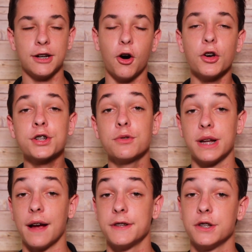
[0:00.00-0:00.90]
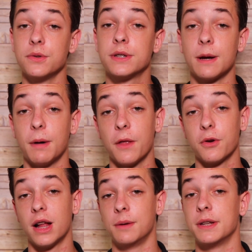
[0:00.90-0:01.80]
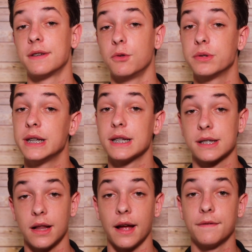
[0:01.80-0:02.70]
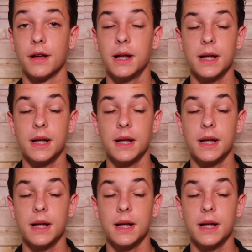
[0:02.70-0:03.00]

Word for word: It also dives into some other elements of Lucia's life.